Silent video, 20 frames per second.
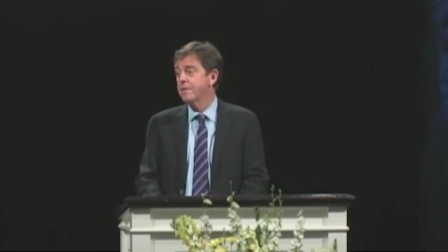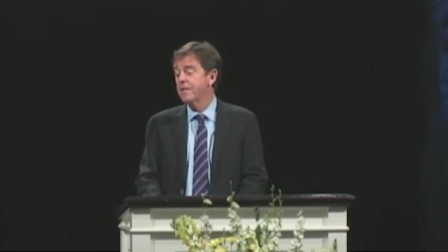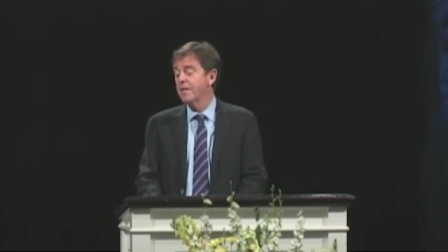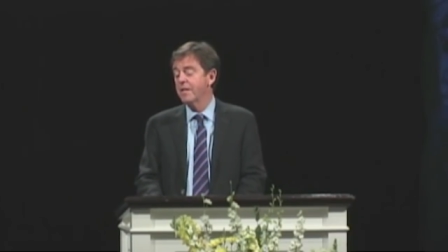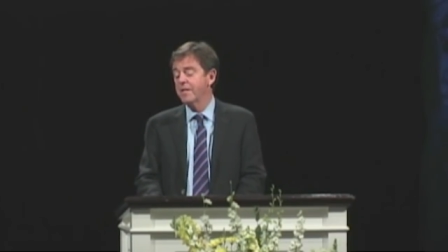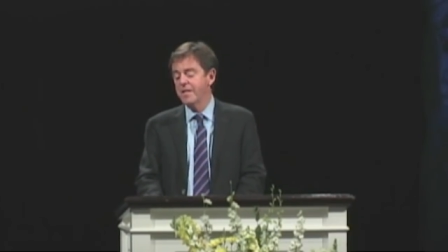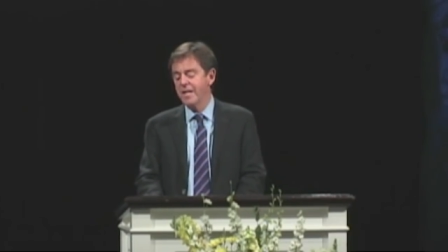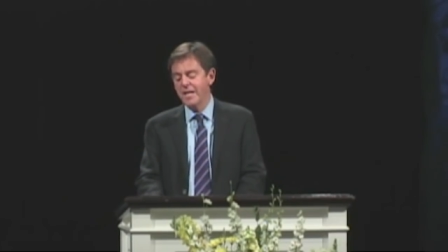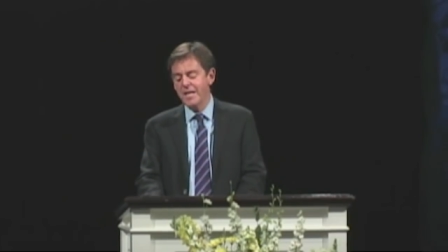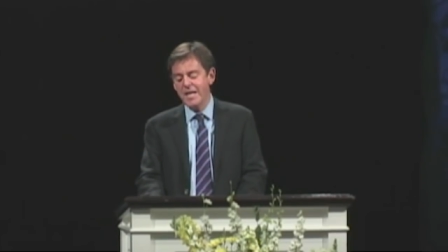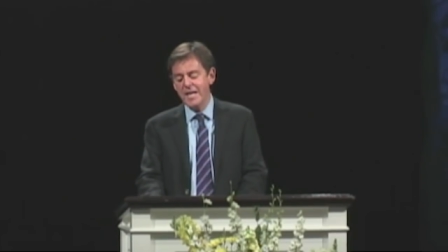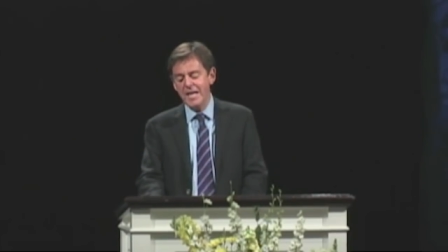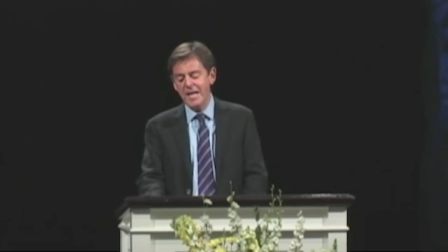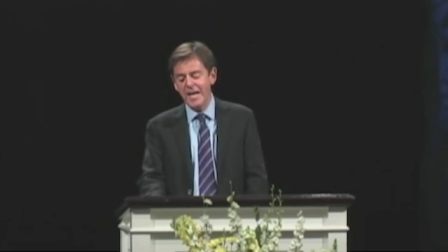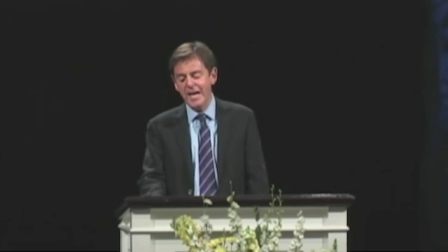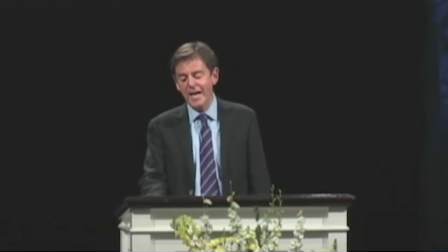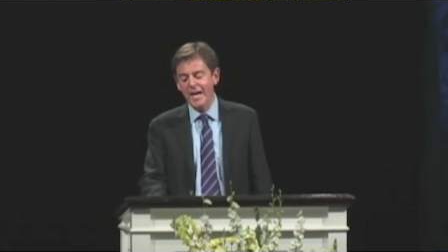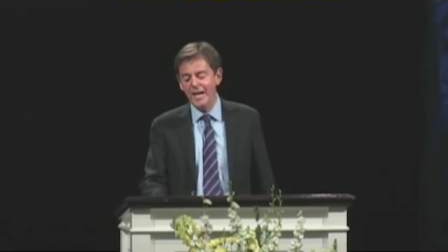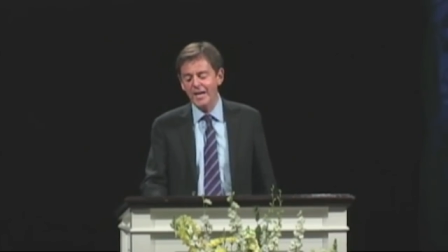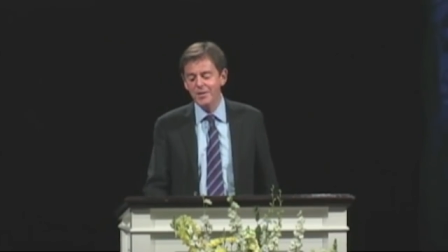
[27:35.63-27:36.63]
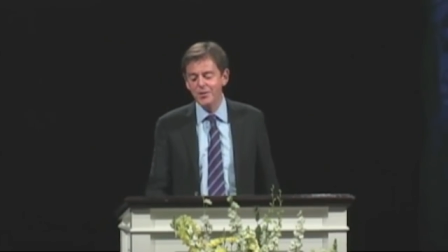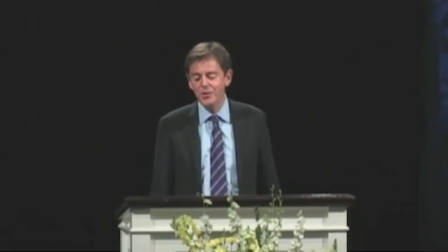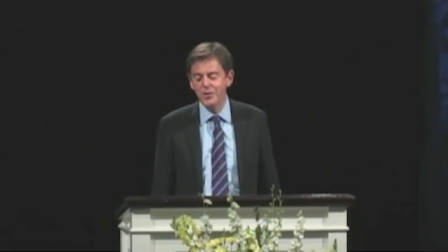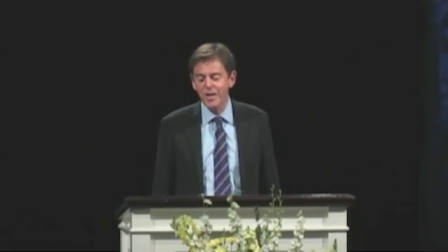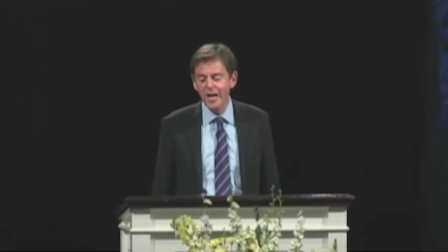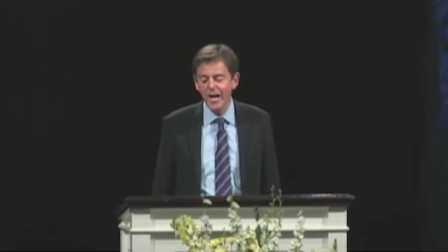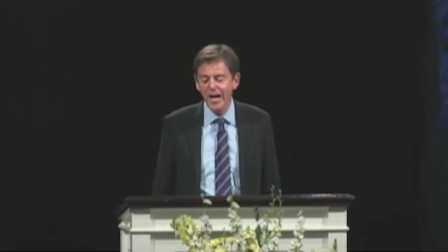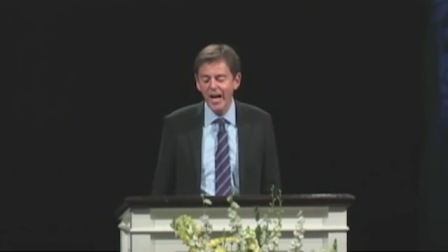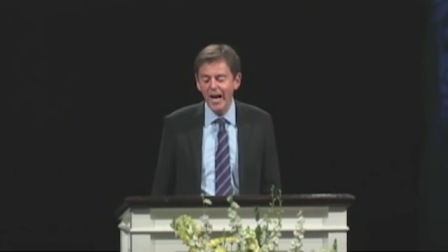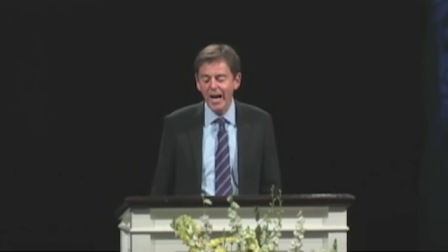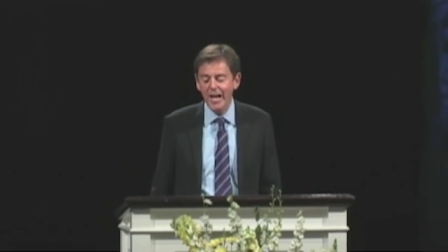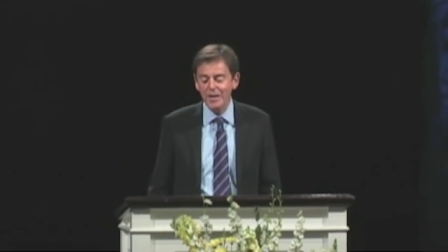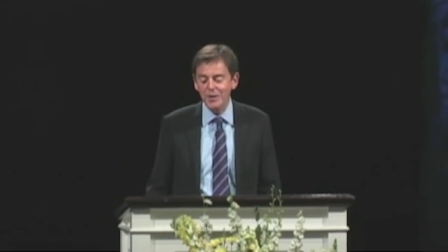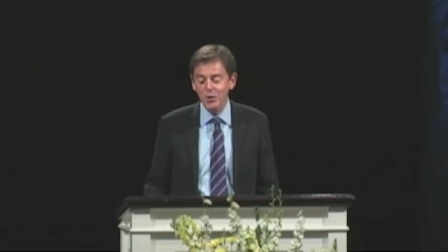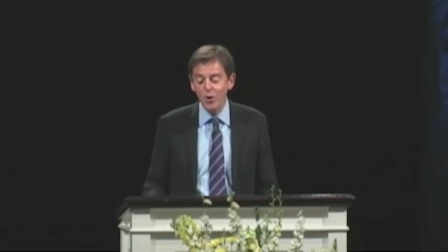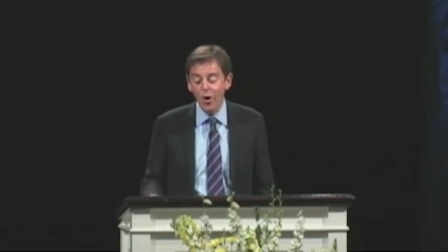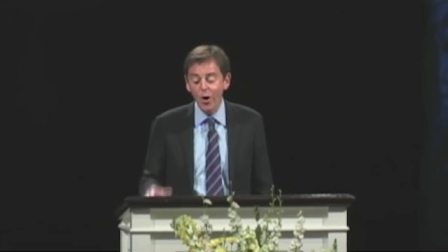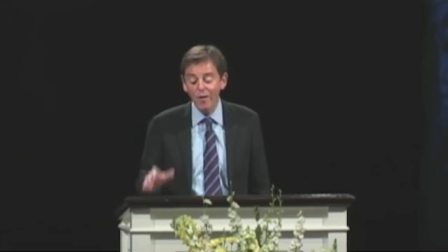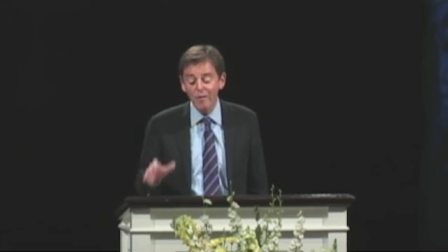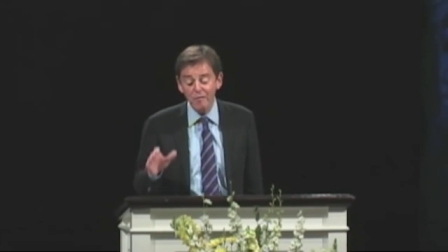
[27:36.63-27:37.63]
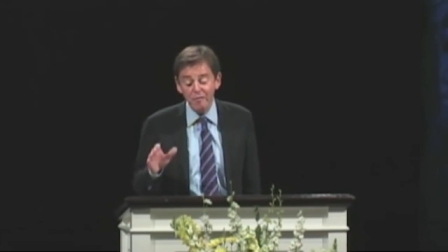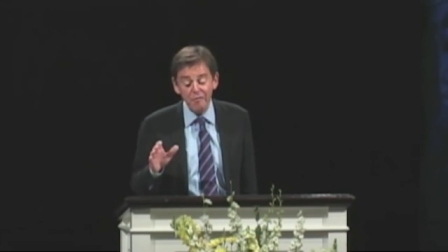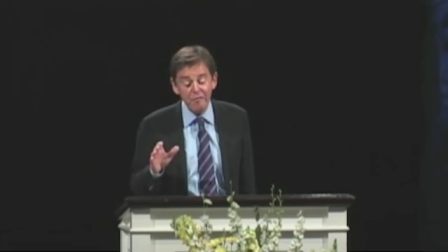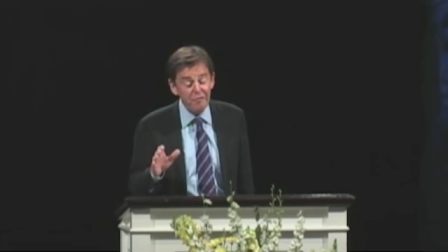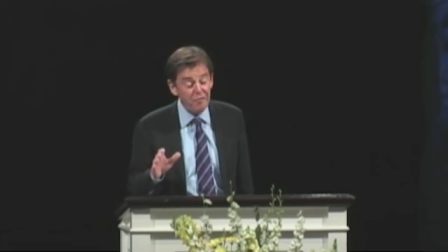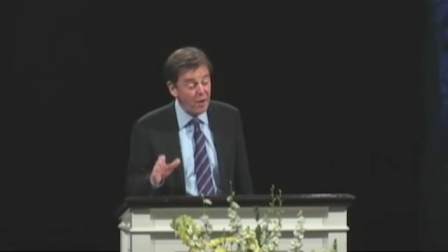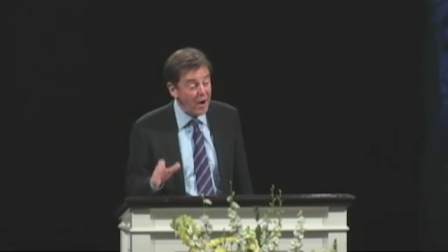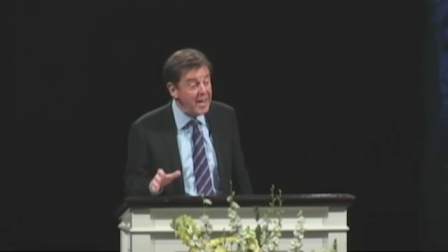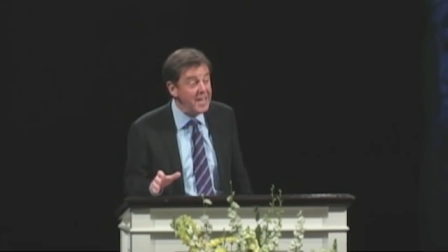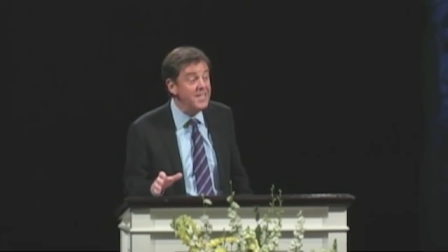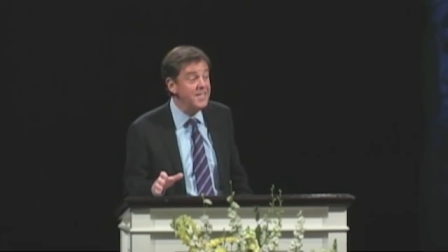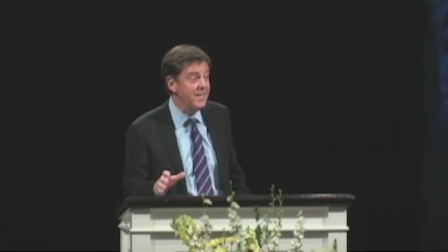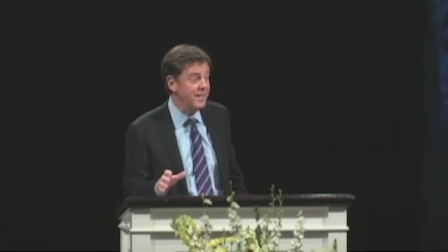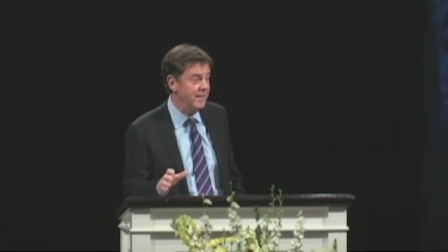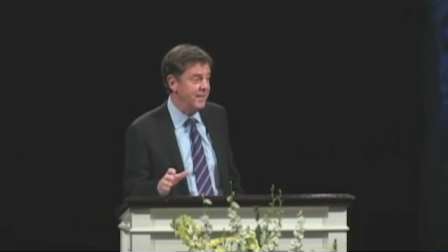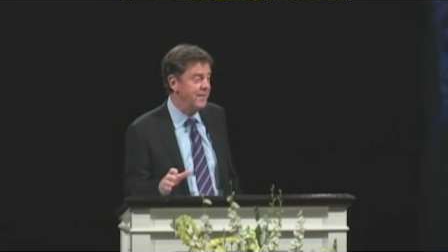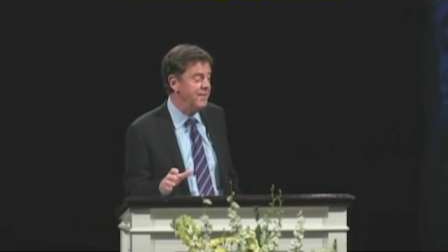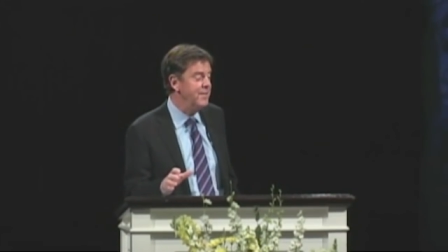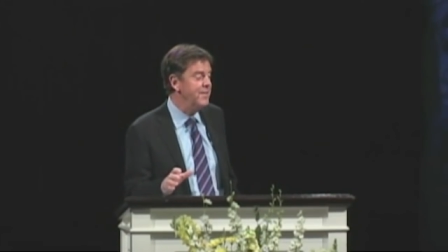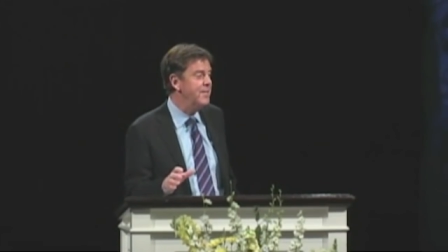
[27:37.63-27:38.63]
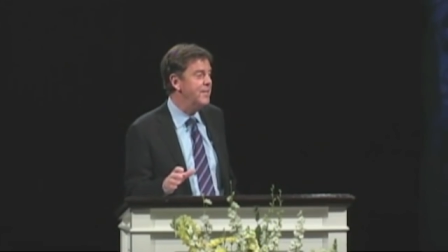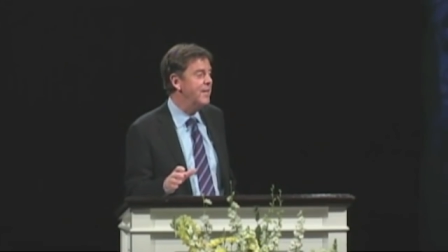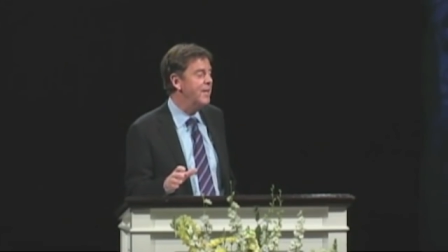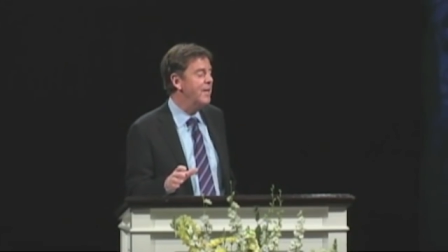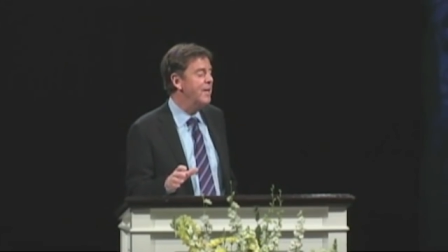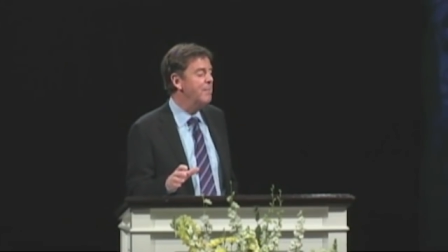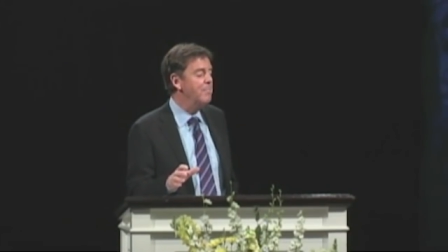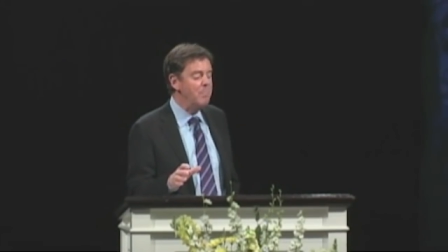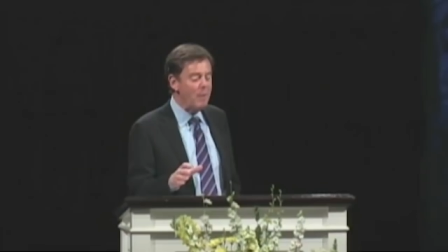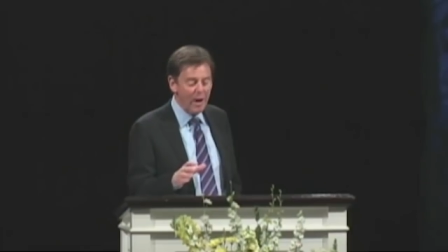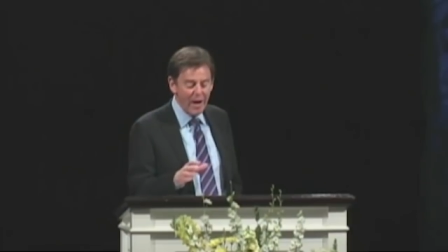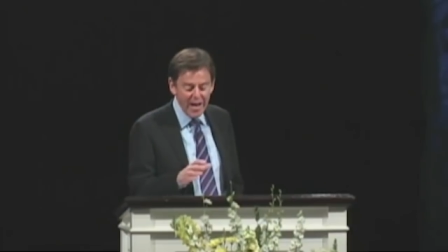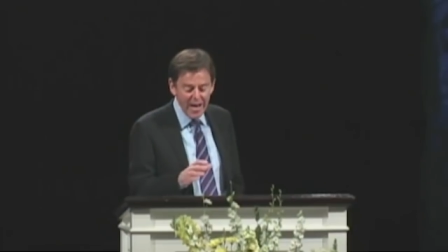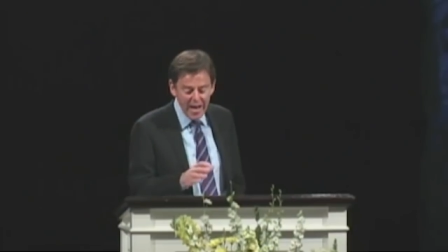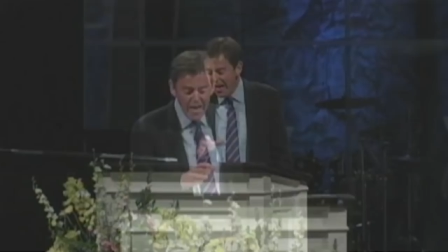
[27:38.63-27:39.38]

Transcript: And then he adds, and not frightened by